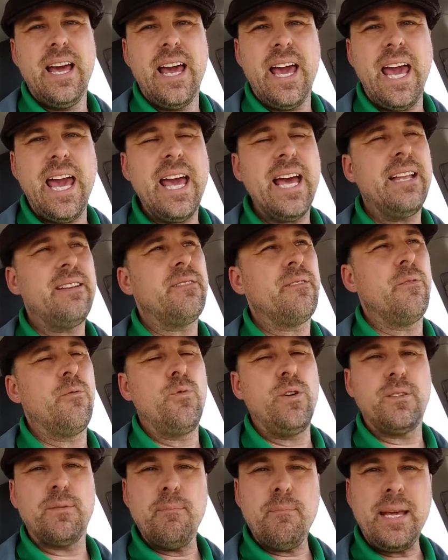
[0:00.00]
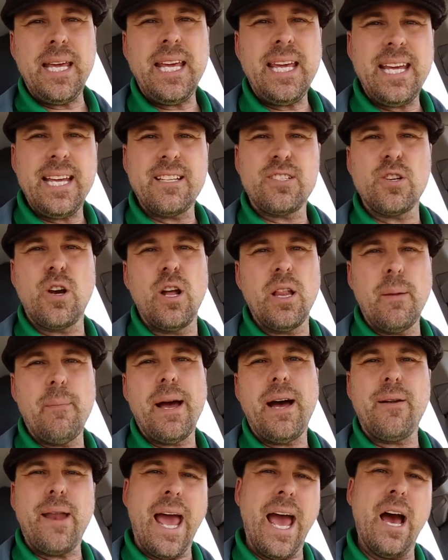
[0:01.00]
And with me, it's all
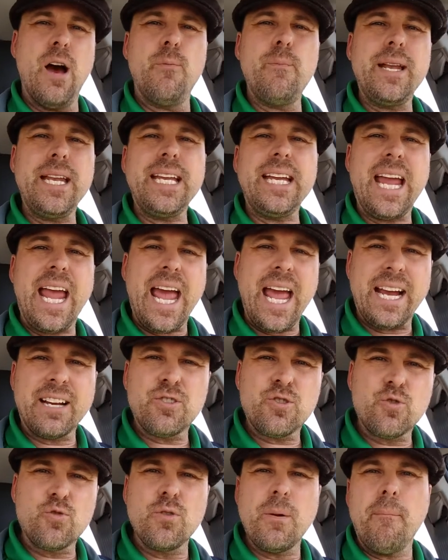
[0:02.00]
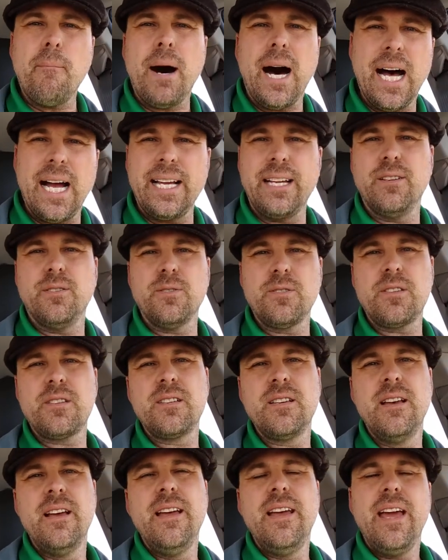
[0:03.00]
about how many extra
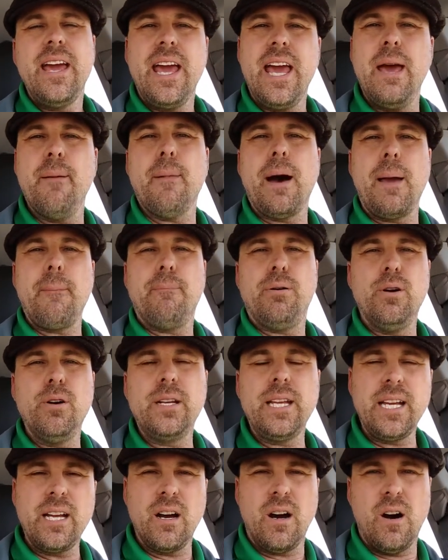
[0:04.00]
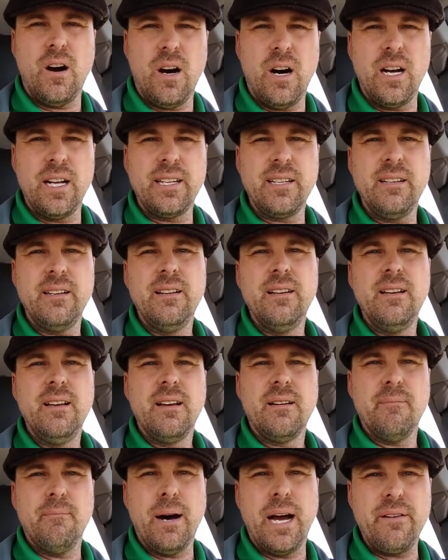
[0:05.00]
miles am I putting on
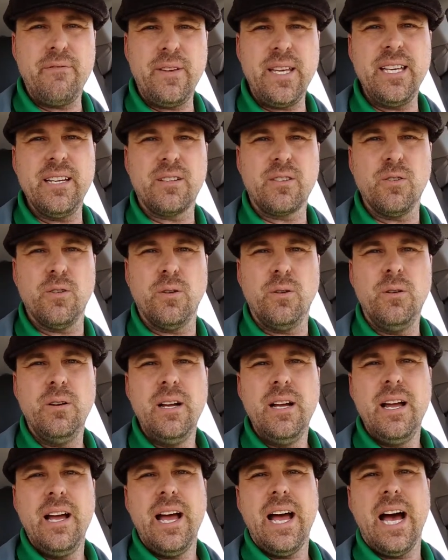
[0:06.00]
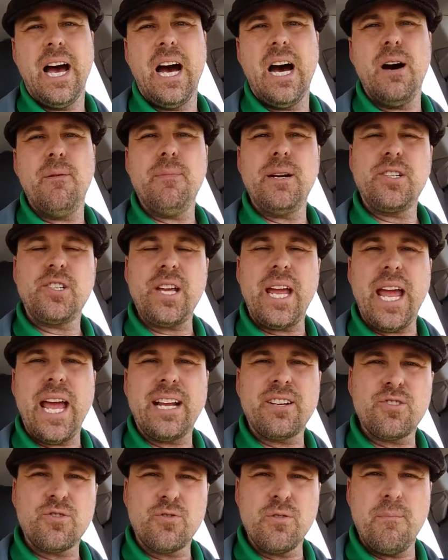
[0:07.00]
my vehicle? How much
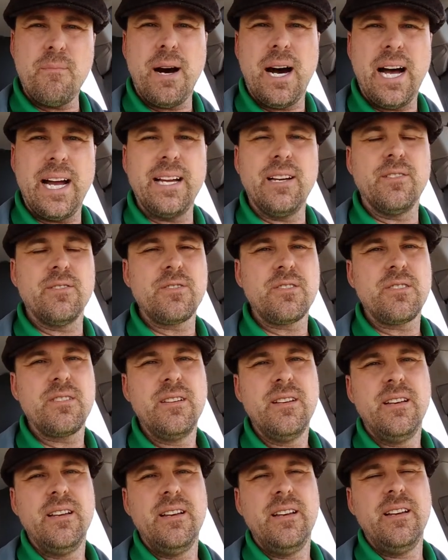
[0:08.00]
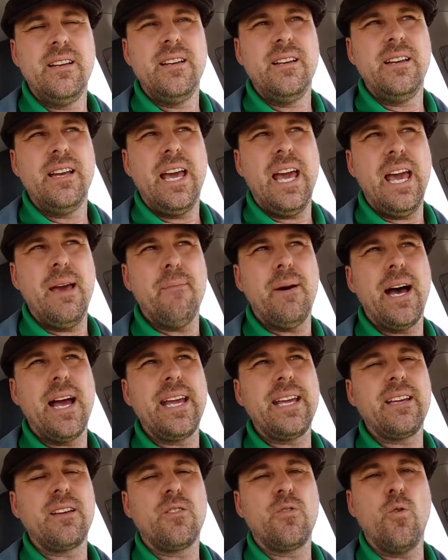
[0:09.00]
extra miles am
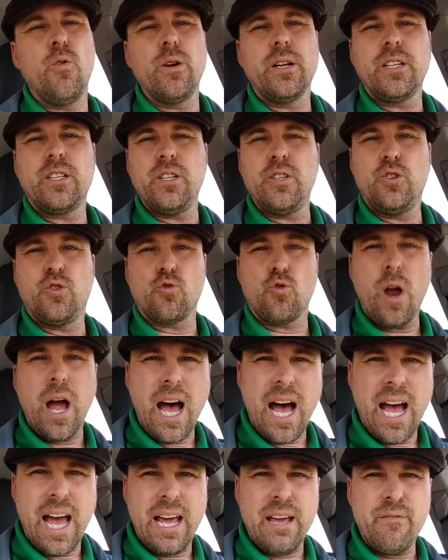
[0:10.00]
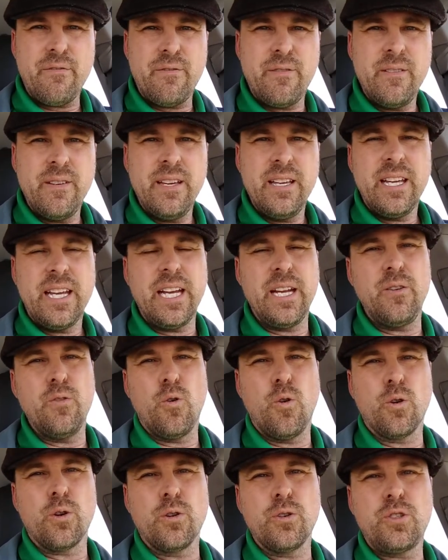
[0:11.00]
I going to drive in
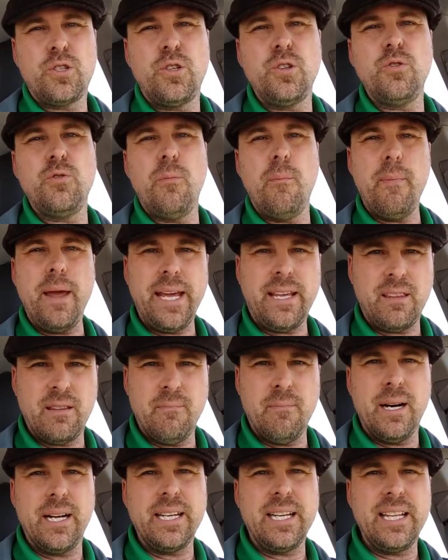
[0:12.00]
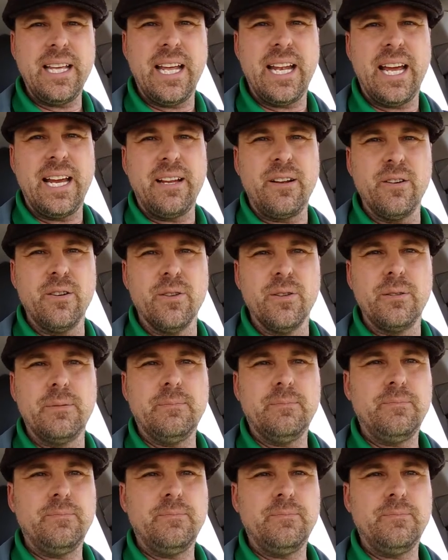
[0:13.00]
order to make the money that I earn?